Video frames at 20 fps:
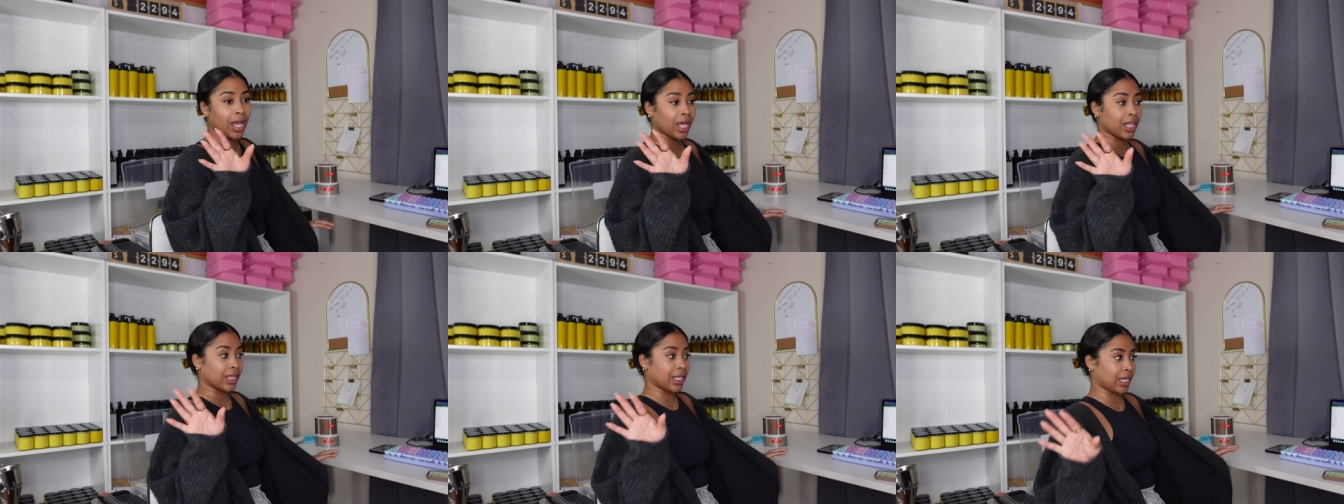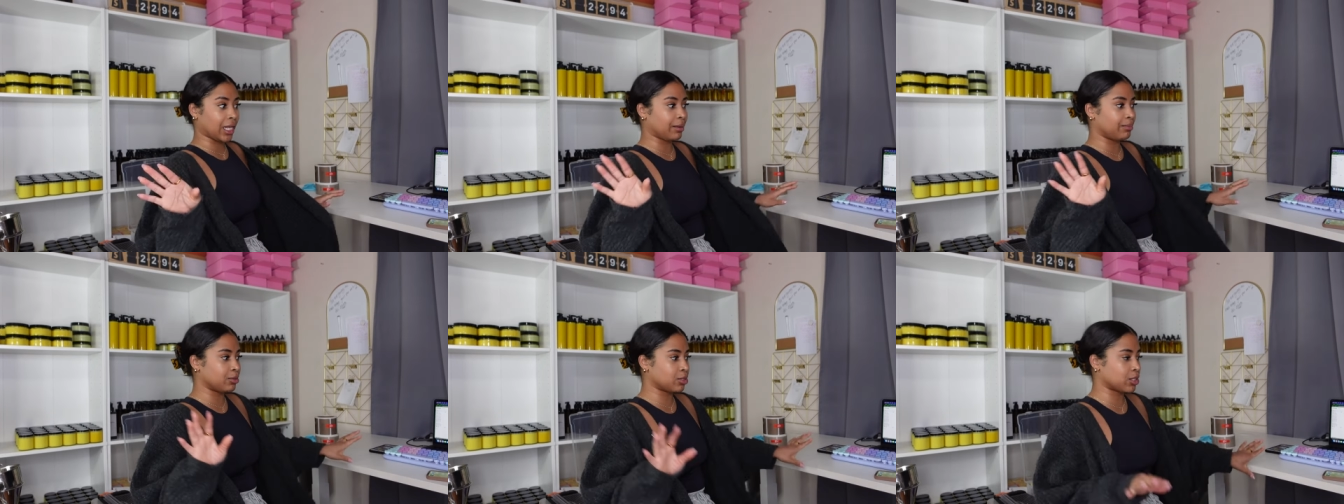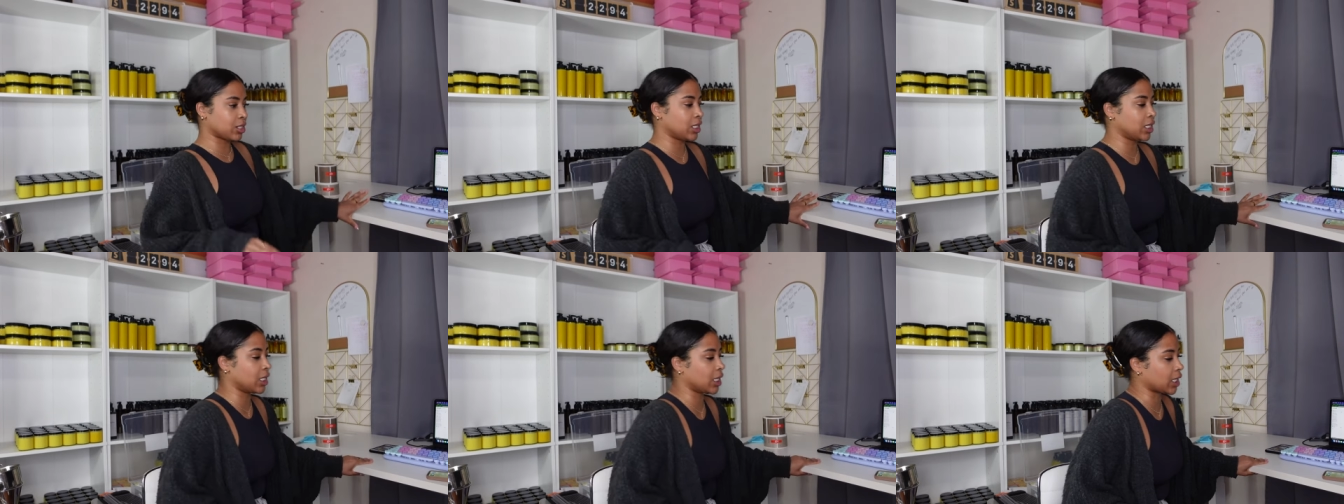the labels
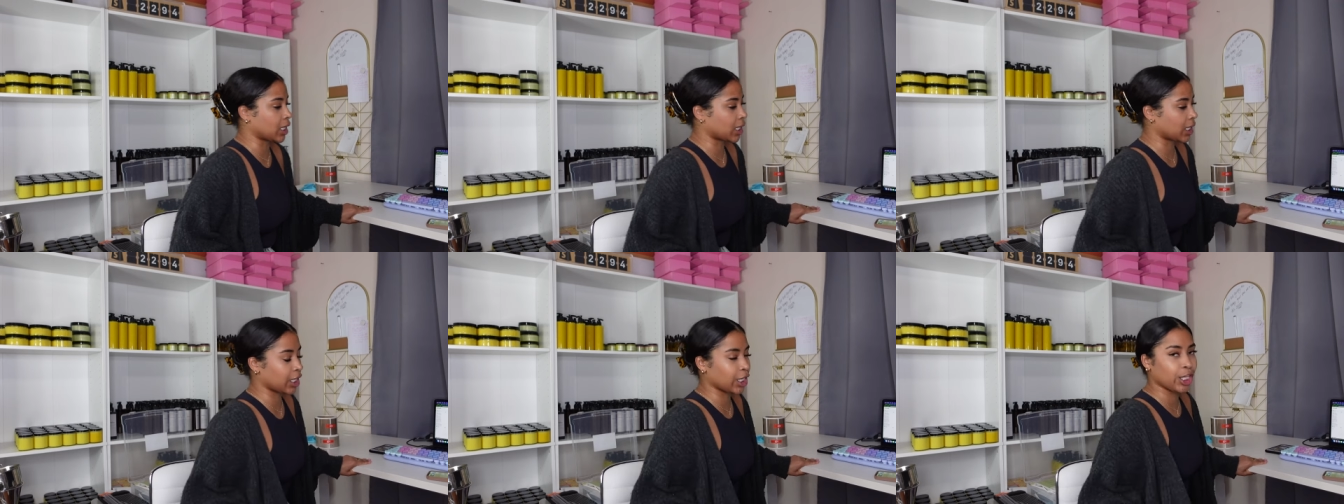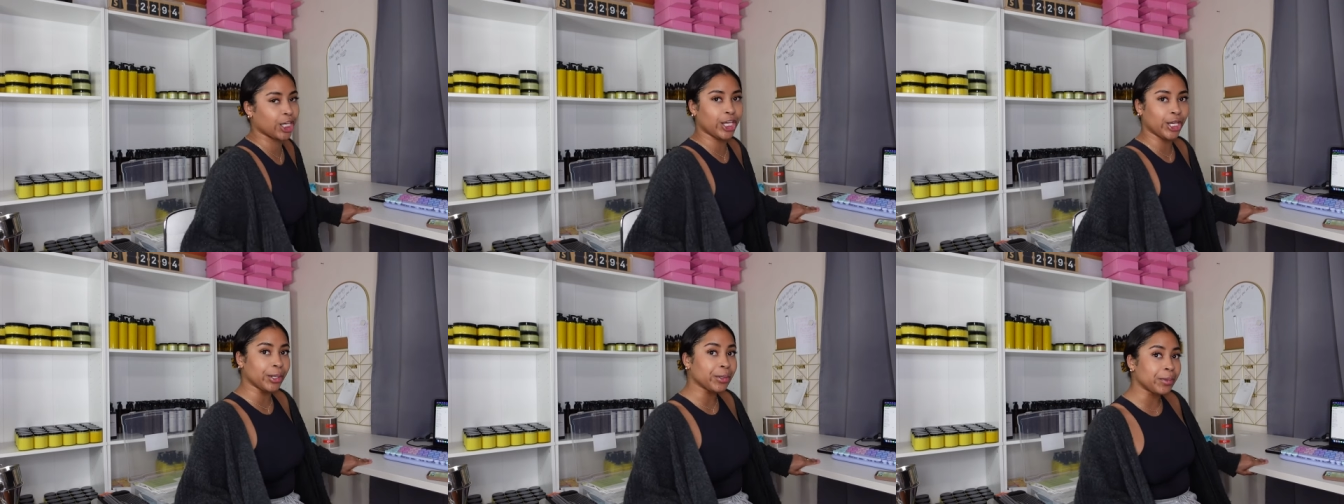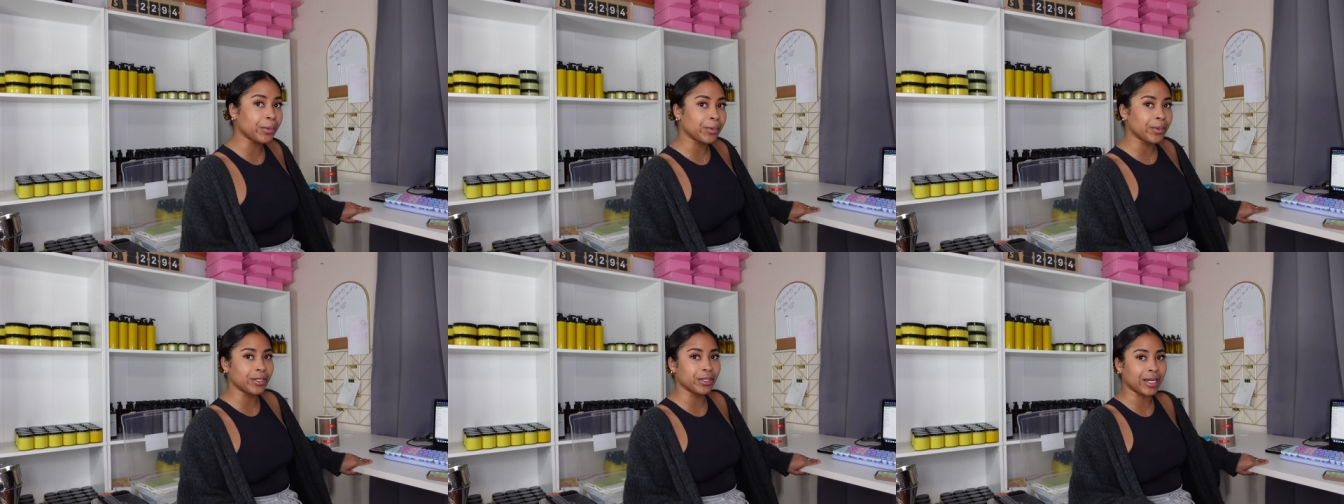will look
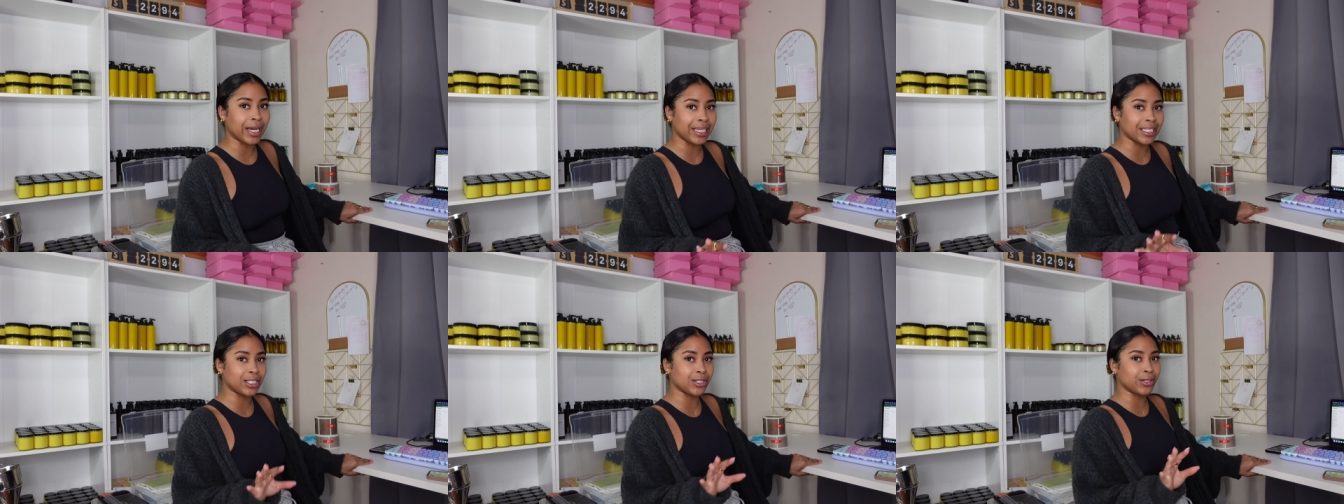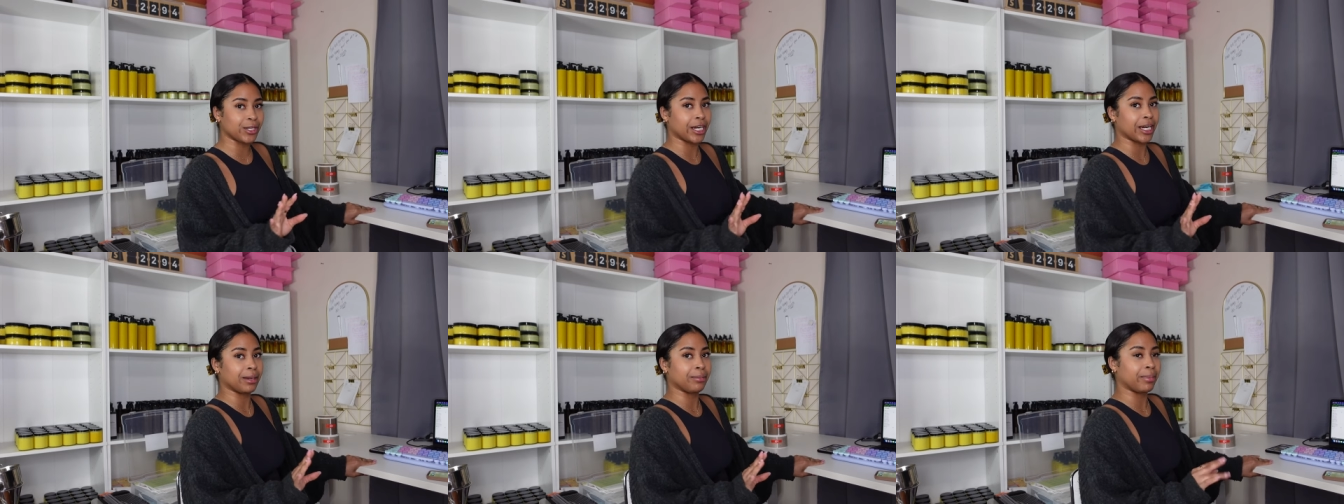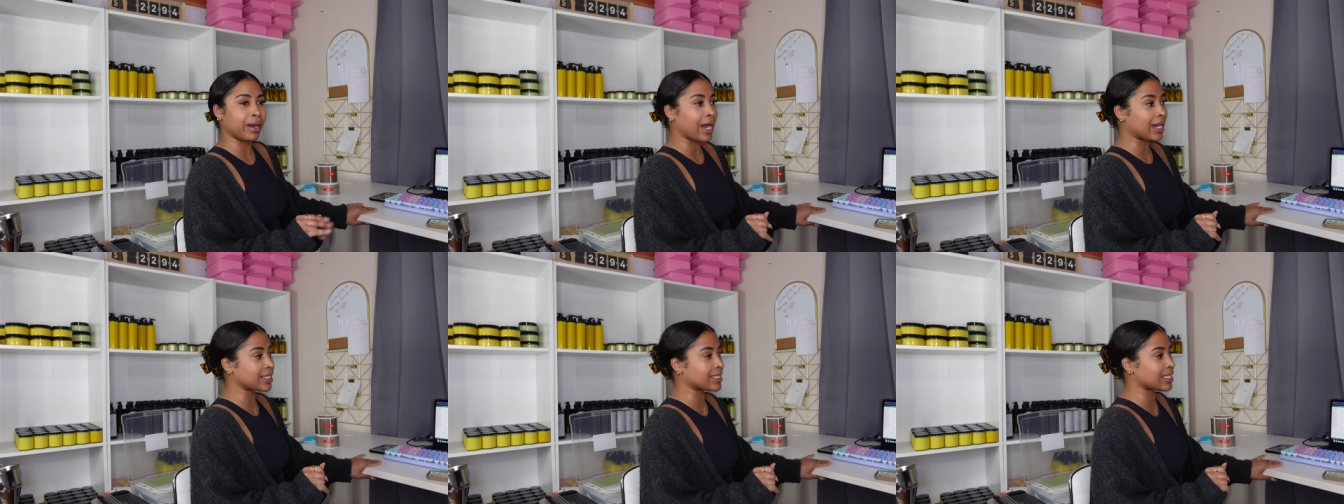cute when you guys do your
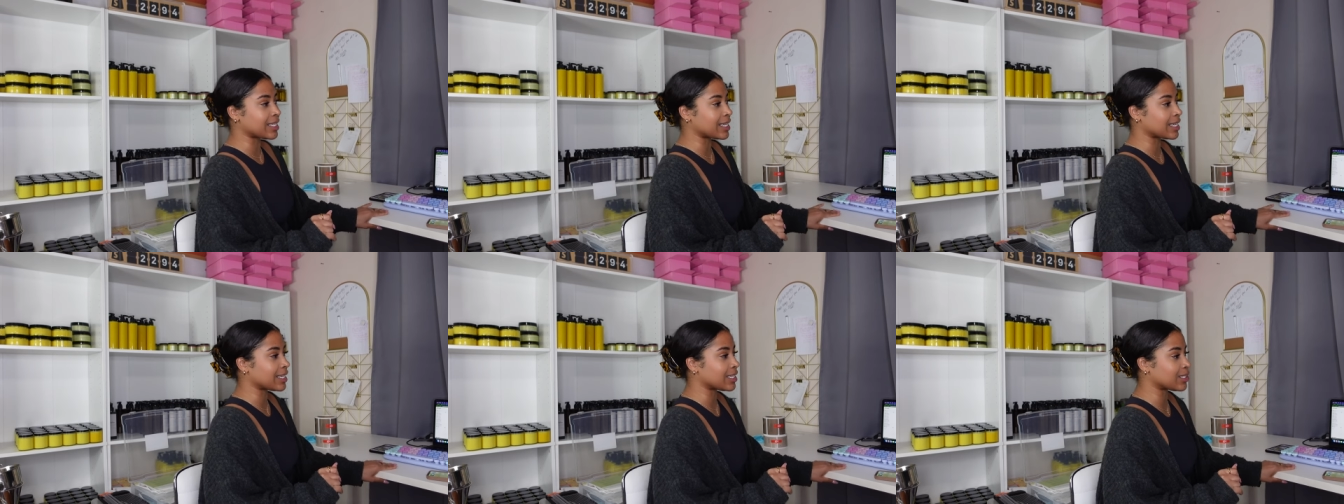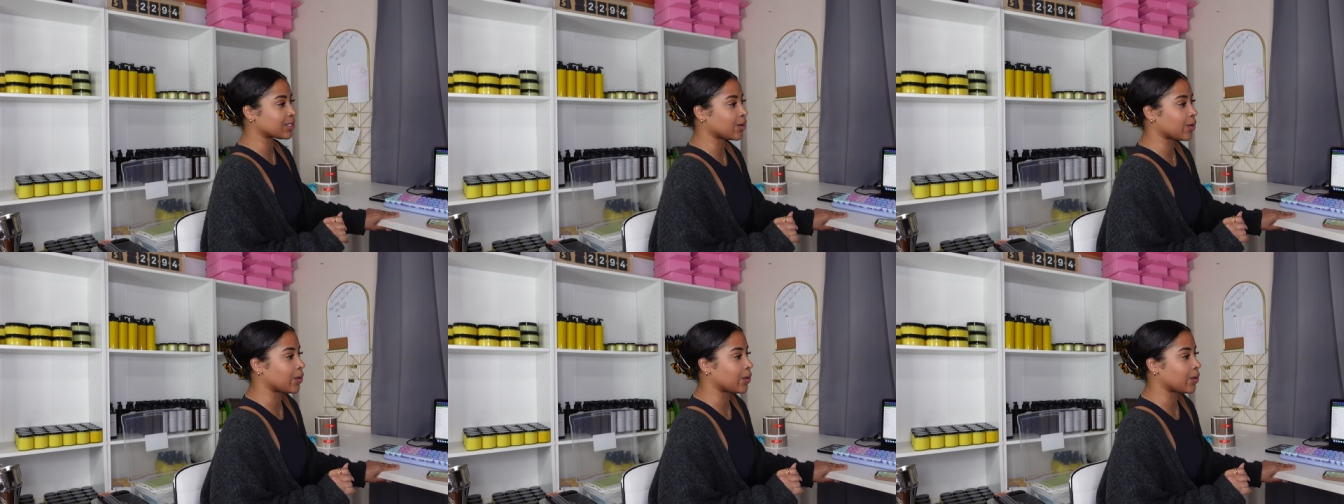unboxings,